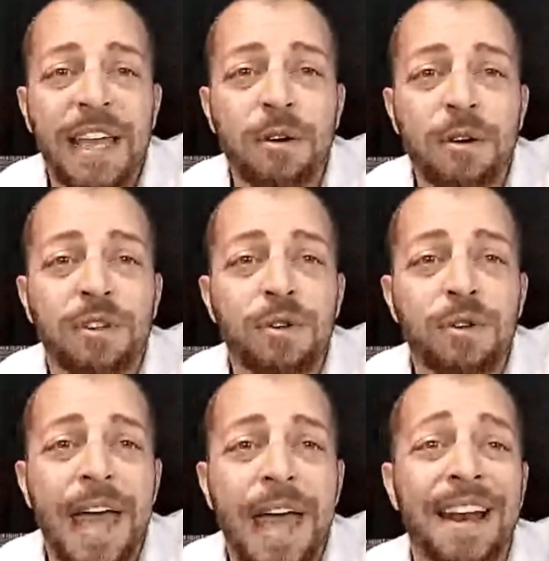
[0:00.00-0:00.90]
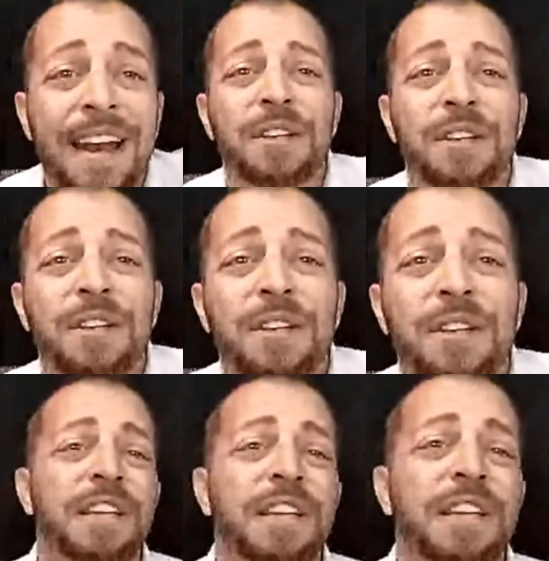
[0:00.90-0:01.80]
They don't do that so
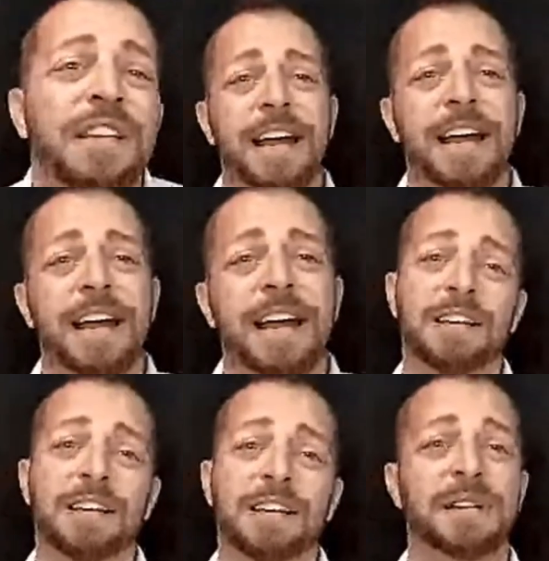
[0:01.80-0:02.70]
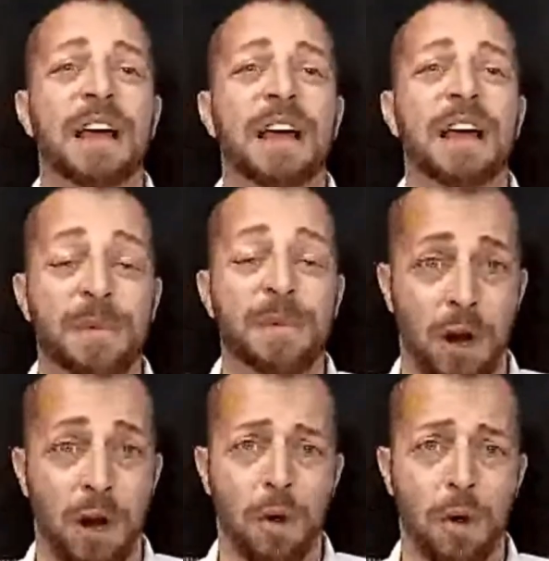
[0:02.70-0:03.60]
that the Chinese communist government
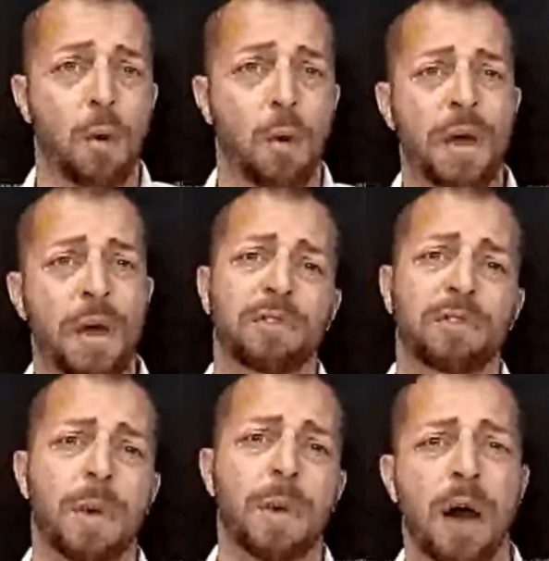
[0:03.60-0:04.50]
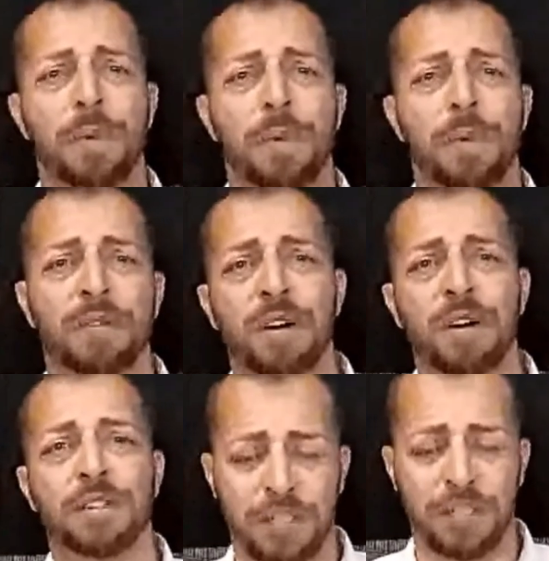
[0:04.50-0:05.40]
can go, we have a new outbreak of
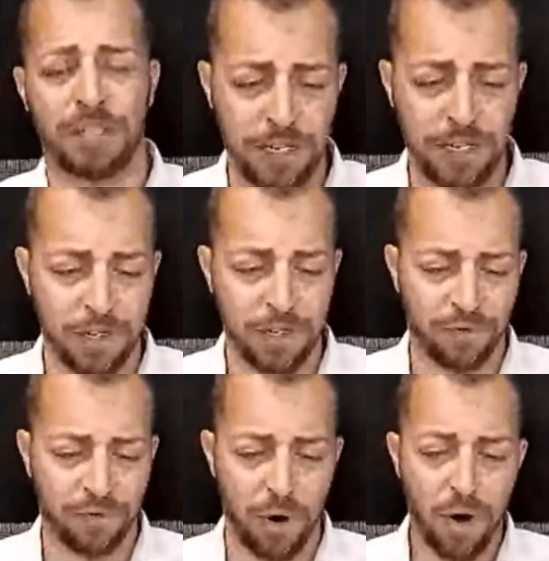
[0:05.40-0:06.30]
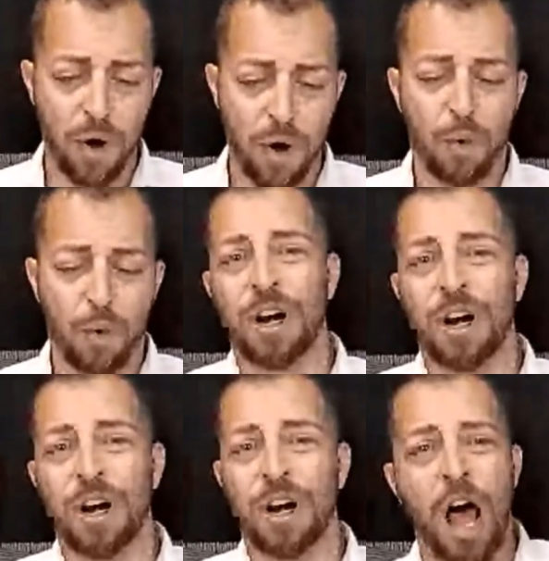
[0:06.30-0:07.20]
106 cases, and therefore we're
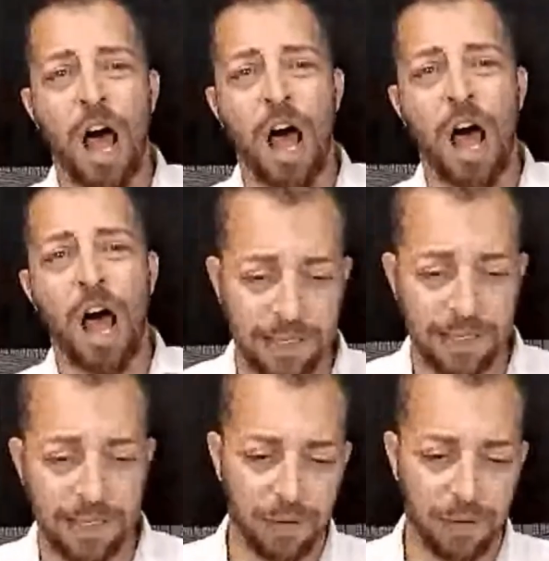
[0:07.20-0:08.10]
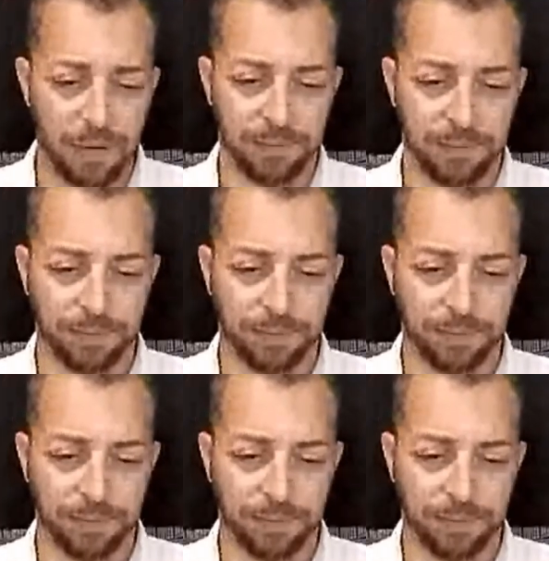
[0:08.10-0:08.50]
going to lock things down.